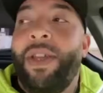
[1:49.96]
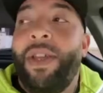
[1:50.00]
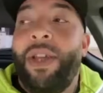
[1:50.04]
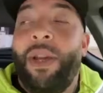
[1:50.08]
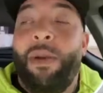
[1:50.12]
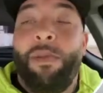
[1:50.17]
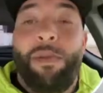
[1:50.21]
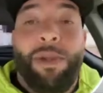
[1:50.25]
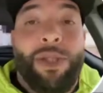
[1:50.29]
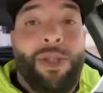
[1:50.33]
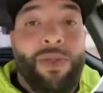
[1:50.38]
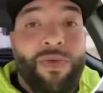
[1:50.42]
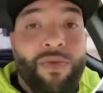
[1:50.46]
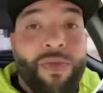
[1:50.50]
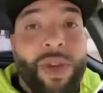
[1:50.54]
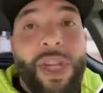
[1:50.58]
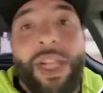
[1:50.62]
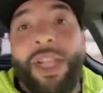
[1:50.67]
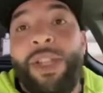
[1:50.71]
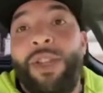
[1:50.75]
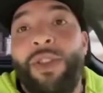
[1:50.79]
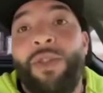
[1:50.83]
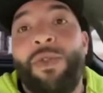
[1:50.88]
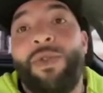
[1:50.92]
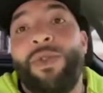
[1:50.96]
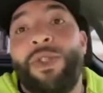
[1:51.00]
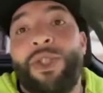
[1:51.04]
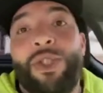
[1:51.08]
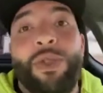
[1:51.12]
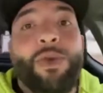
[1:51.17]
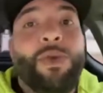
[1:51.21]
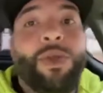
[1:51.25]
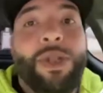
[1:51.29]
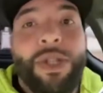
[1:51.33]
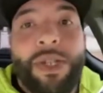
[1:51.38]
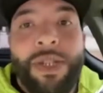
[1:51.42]
But you really use
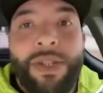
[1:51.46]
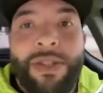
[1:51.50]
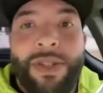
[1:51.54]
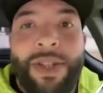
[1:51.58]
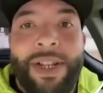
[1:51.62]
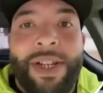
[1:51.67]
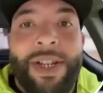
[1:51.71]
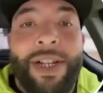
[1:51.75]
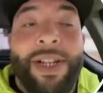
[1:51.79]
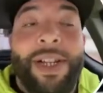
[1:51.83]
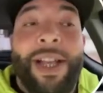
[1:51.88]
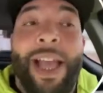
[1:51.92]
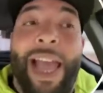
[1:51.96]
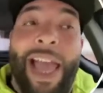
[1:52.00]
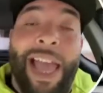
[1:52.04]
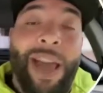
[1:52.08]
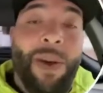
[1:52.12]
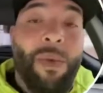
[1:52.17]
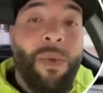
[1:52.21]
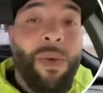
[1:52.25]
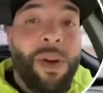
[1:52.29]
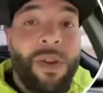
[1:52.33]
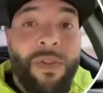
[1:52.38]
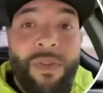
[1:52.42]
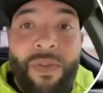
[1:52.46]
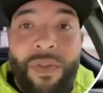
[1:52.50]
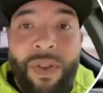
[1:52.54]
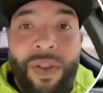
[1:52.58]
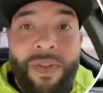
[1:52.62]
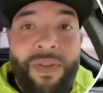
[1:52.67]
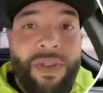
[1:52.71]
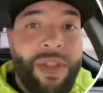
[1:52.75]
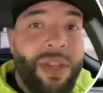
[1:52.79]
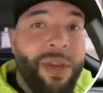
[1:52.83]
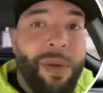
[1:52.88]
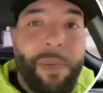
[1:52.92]
200. At
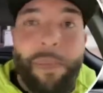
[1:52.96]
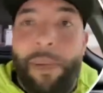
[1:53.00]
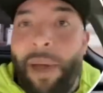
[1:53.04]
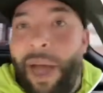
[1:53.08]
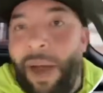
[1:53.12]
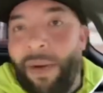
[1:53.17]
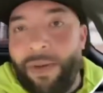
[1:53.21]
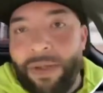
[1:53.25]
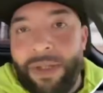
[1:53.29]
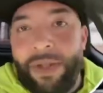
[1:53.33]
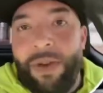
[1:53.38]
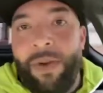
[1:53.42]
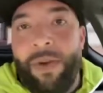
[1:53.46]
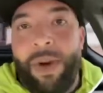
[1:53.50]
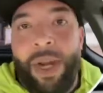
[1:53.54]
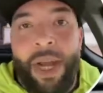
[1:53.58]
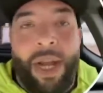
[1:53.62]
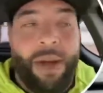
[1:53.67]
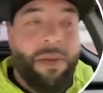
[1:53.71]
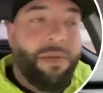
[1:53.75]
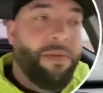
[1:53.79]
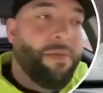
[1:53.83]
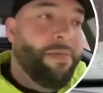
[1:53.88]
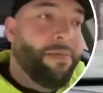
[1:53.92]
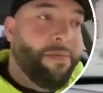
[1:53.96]
150, your power's going out.